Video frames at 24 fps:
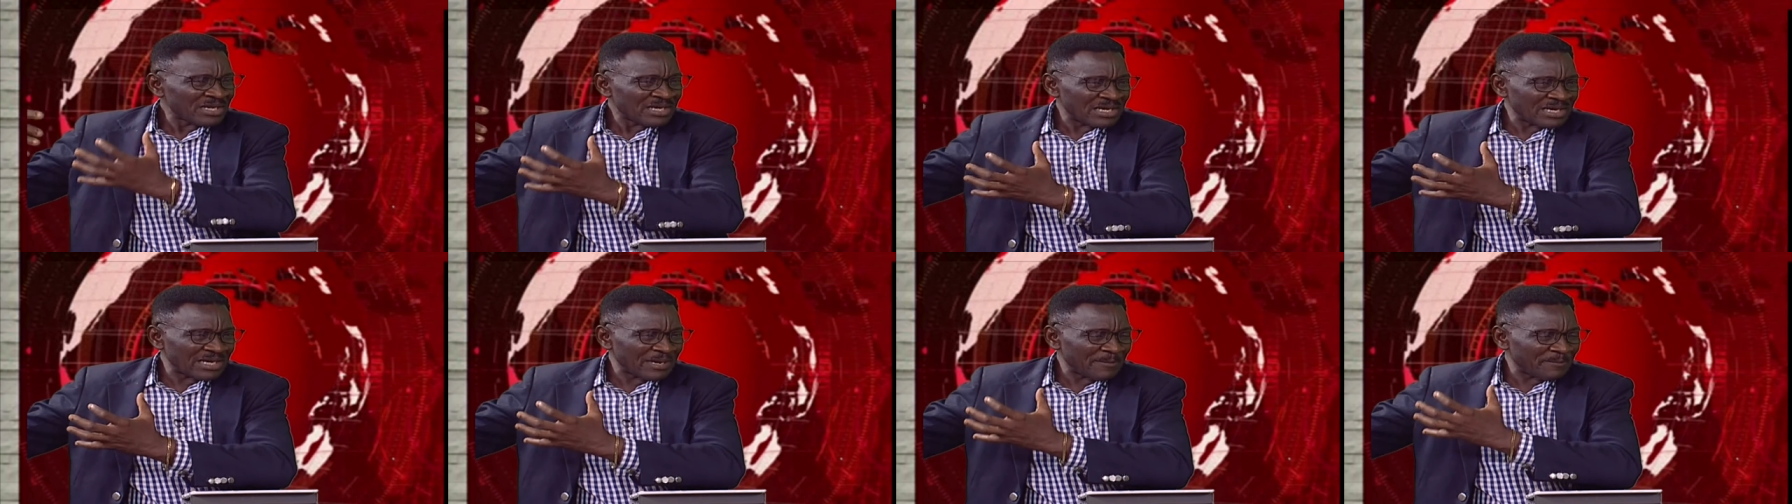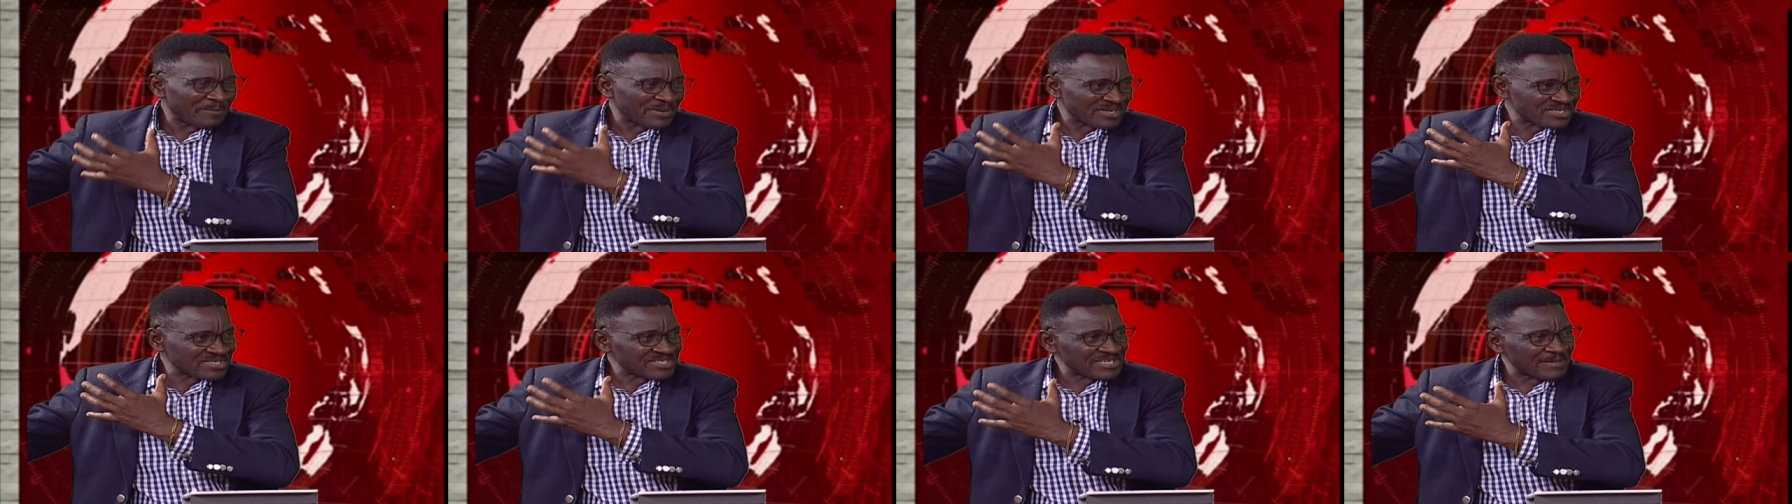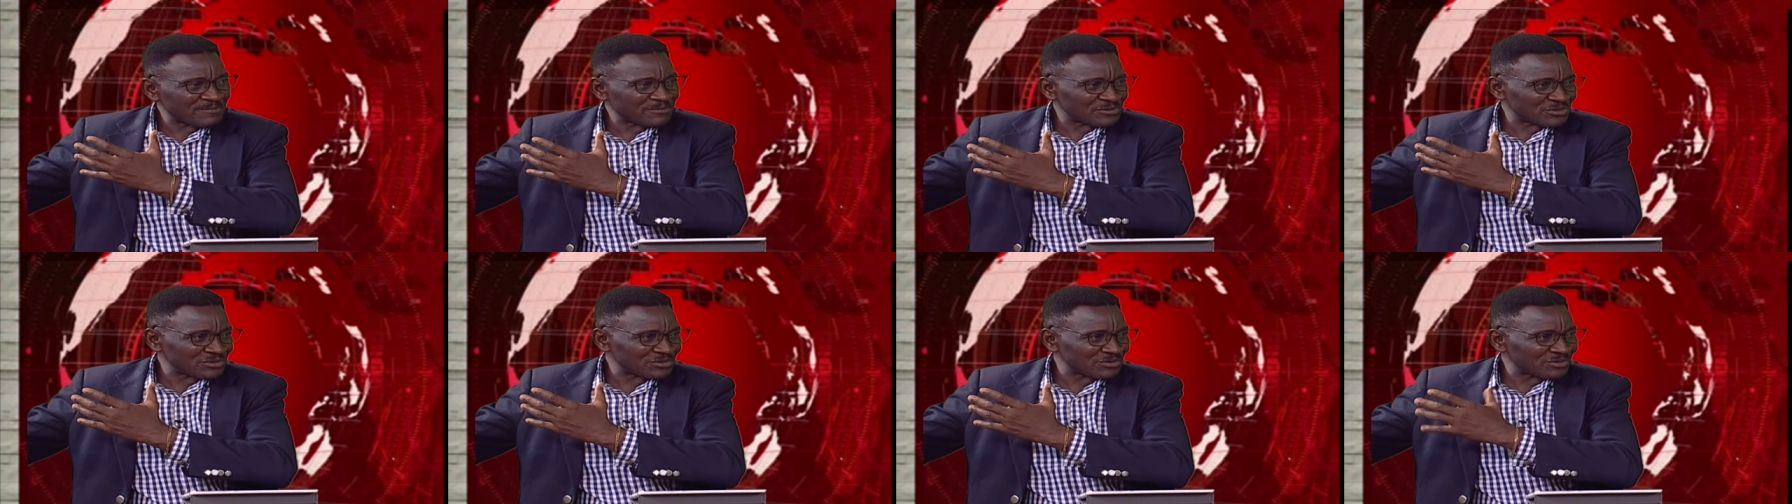uh,
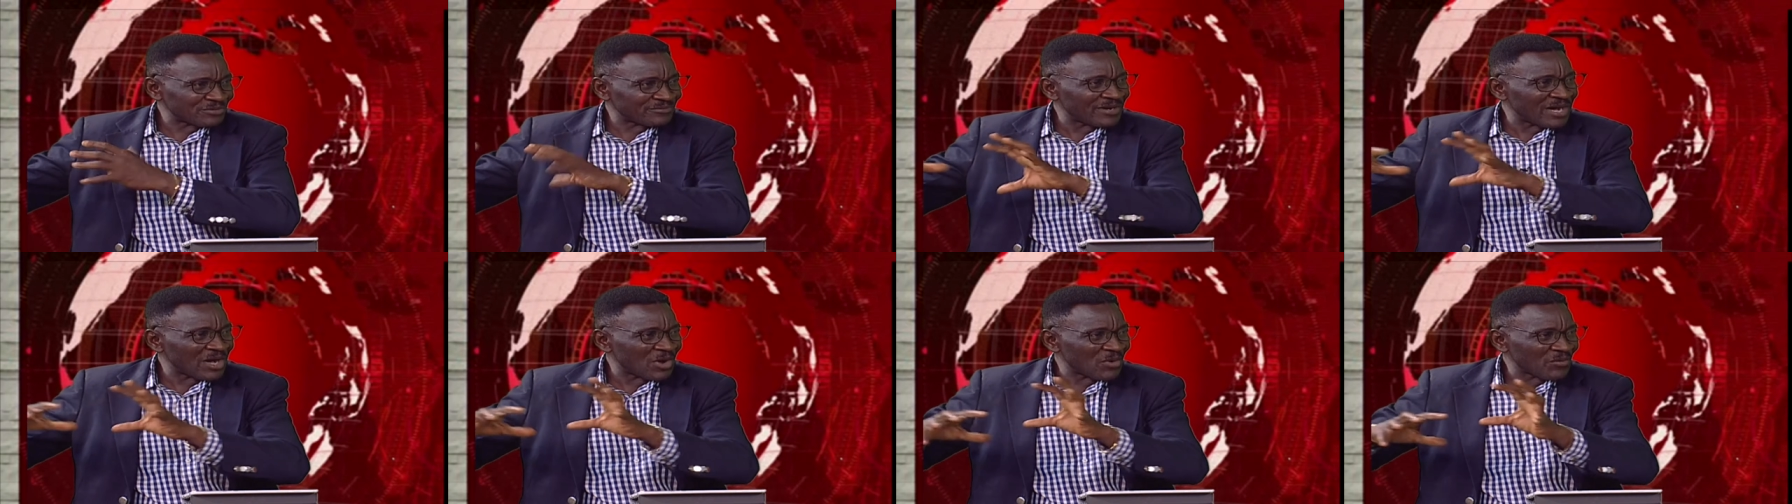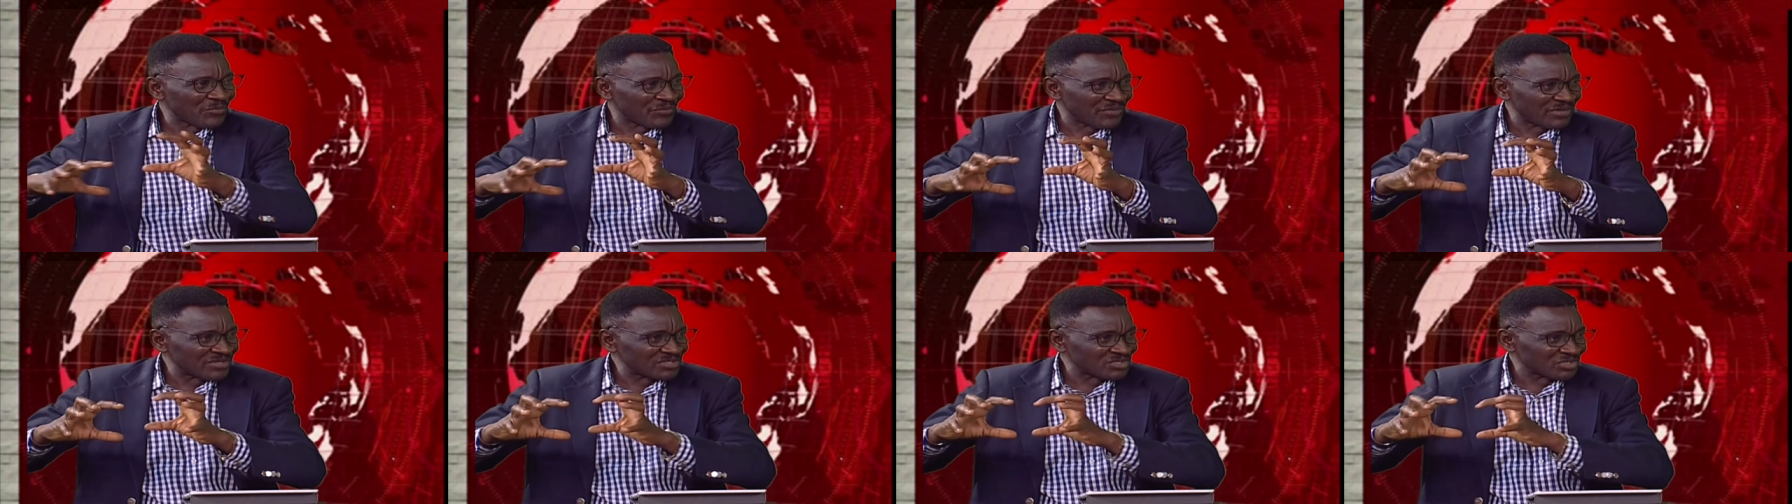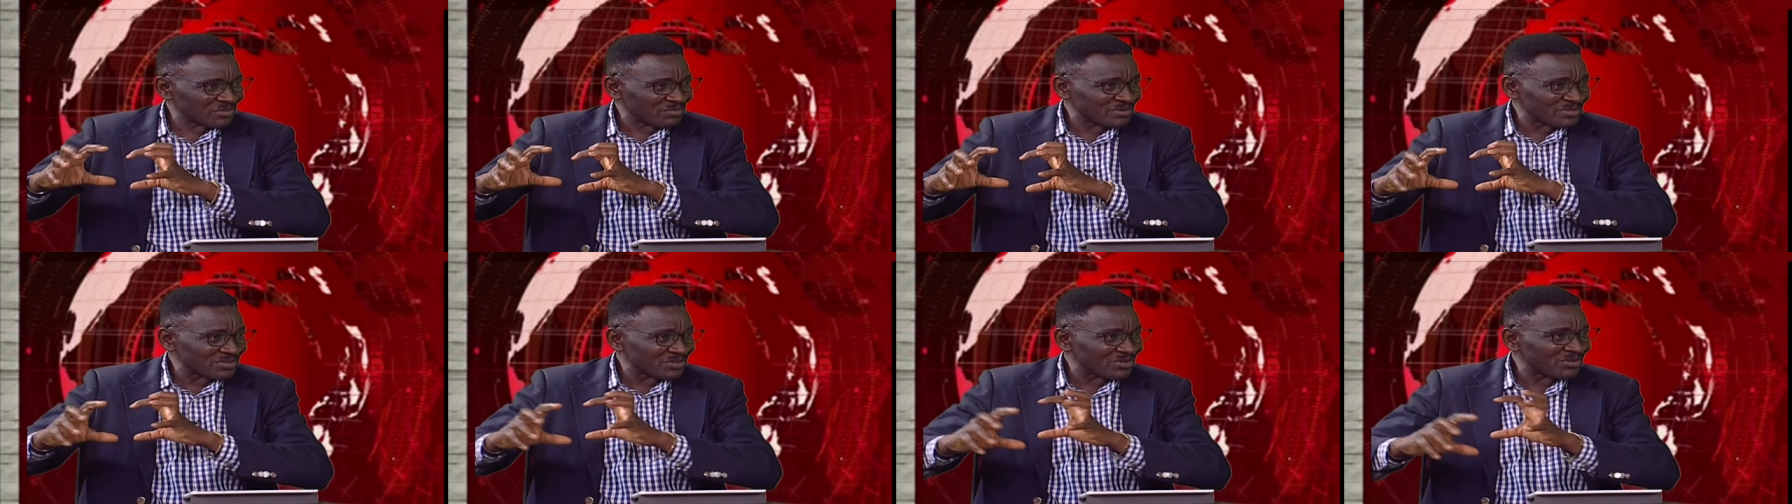perception of how things
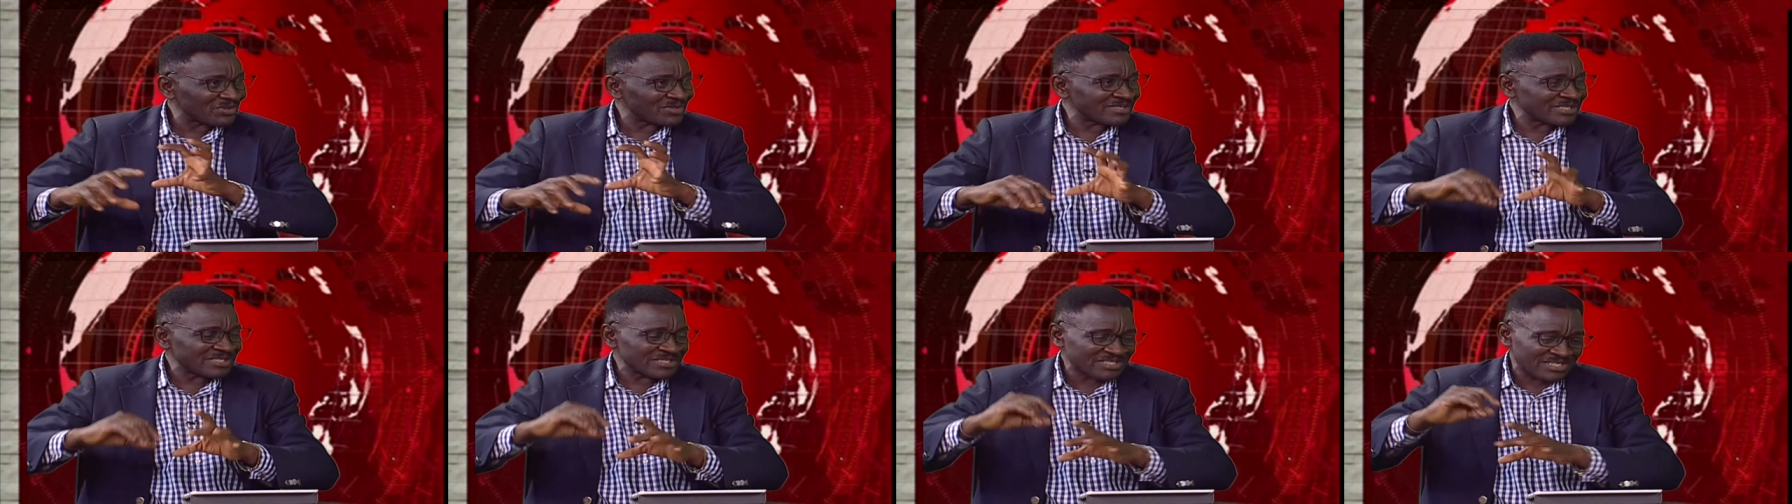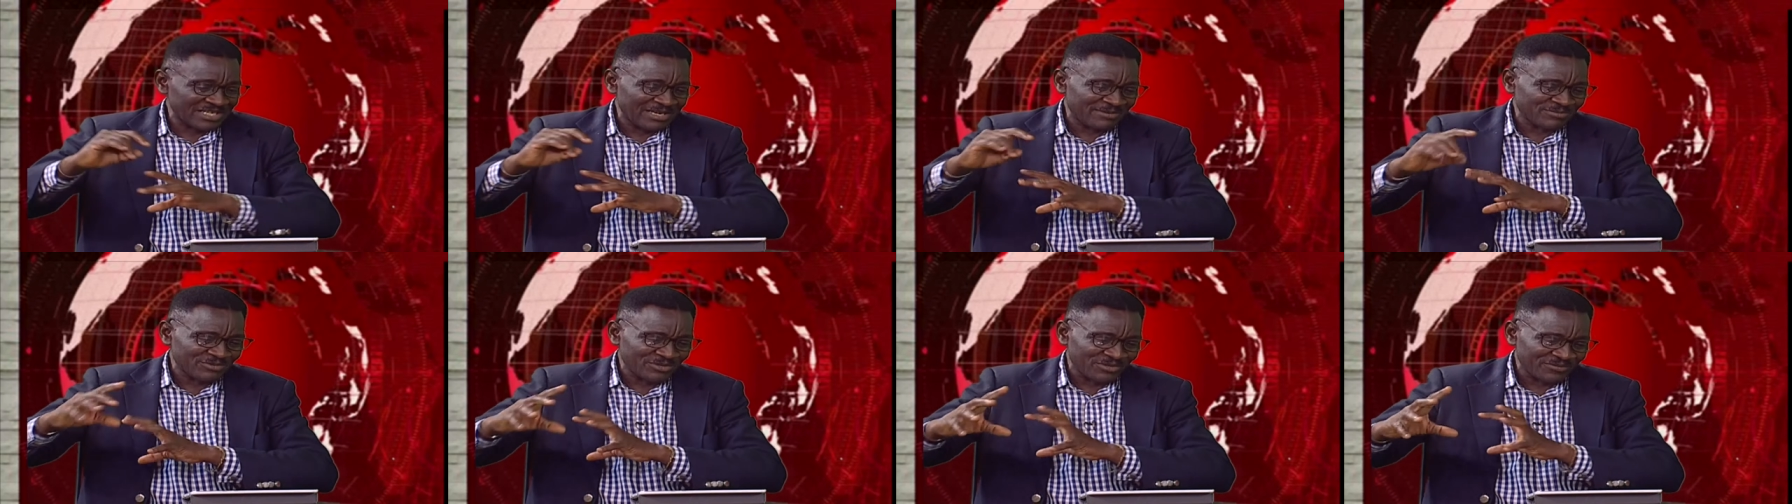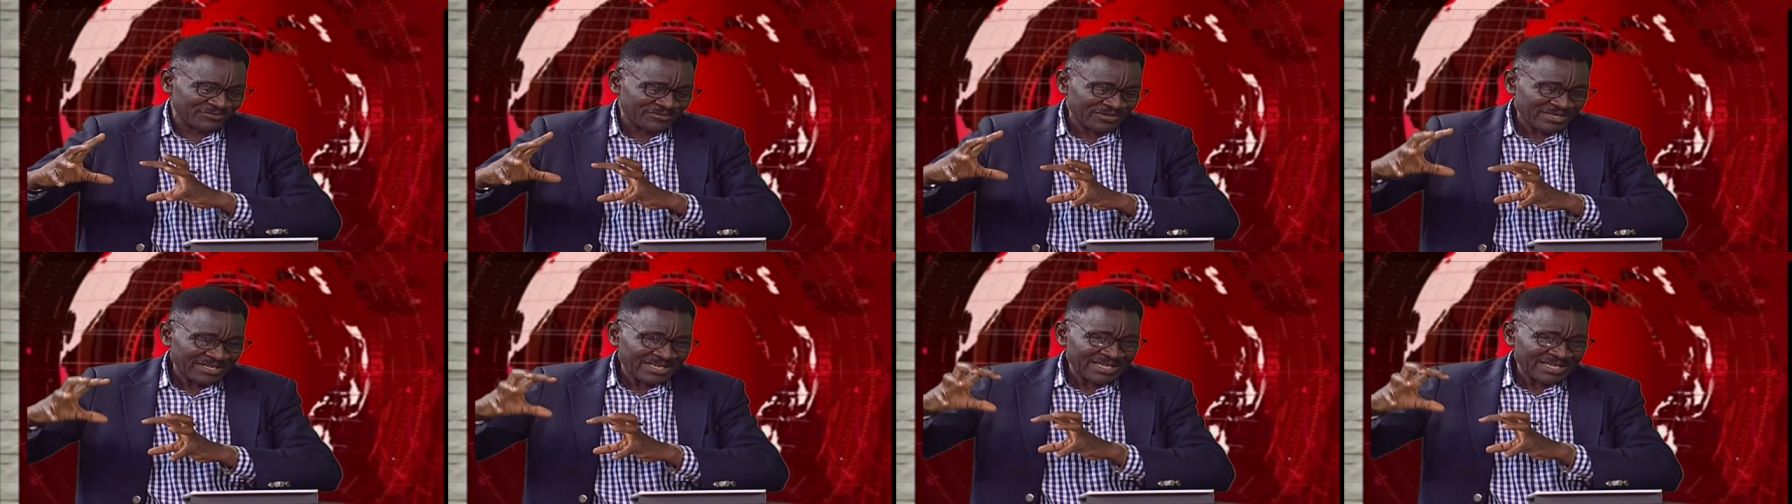should be done in terms of